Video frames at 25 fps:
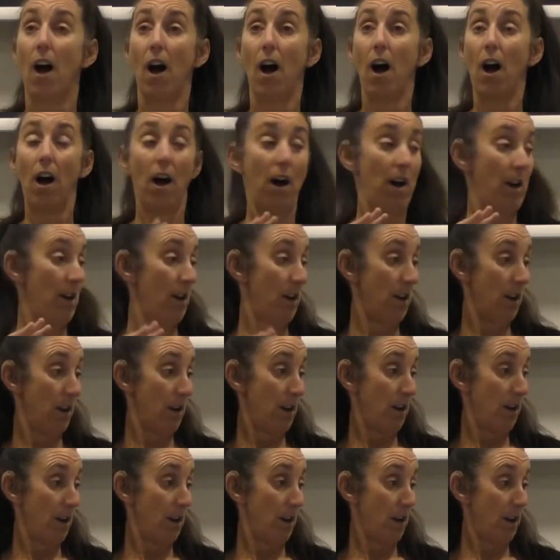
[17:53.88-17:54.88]
you want
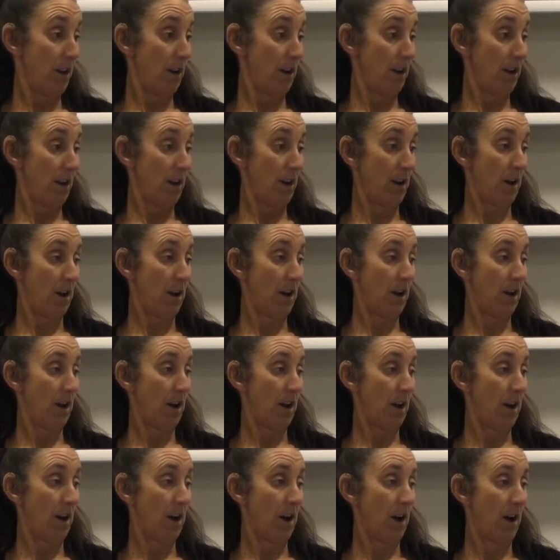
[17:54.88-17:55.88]
a
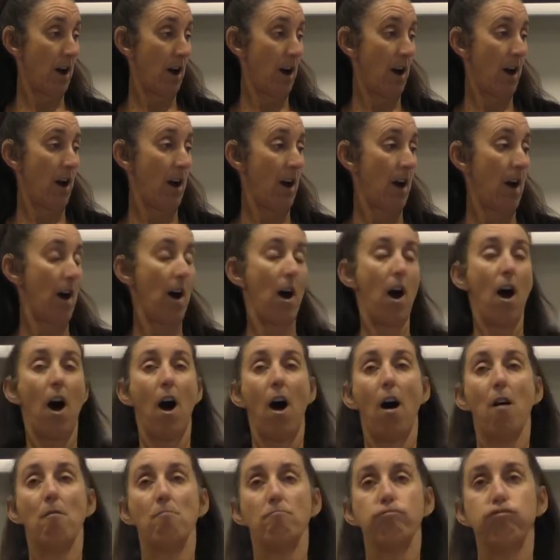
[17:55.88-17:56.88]
facelift, moving your
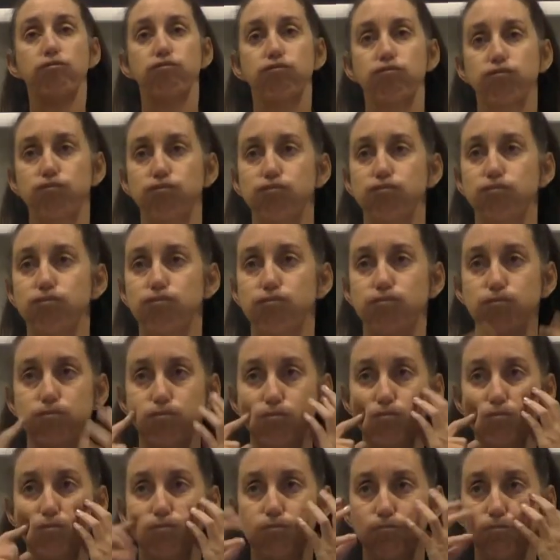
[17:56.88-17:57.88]
cheeks around can help
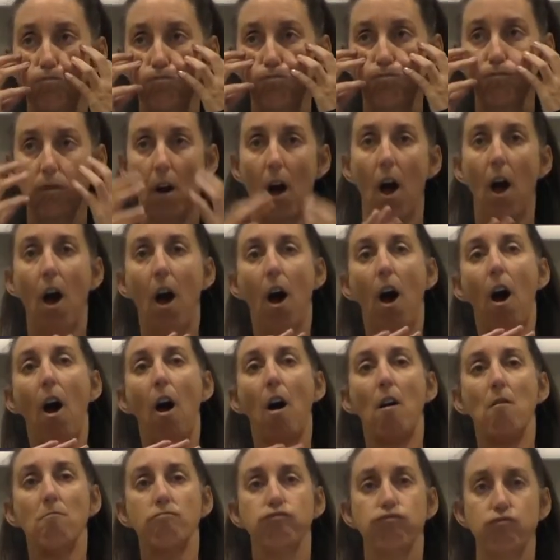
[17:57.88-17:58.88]
you exercise
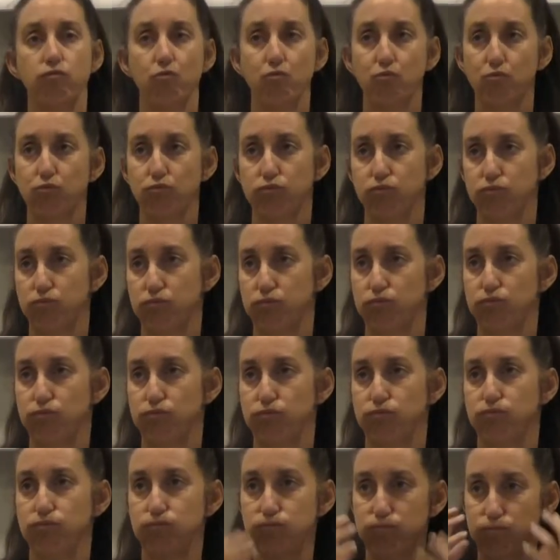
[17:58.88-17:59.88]
your face.
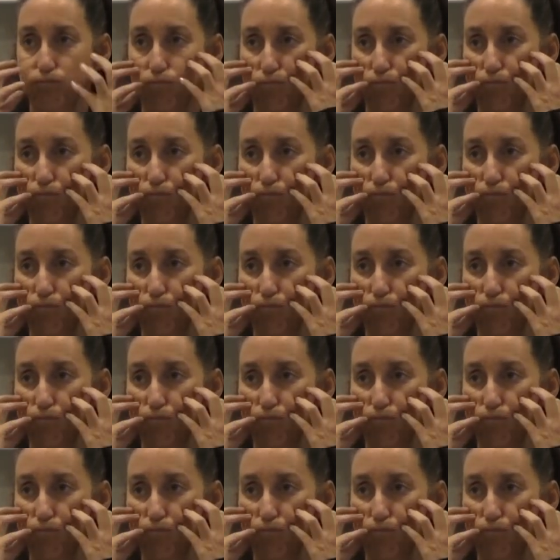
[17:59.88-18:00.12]
So,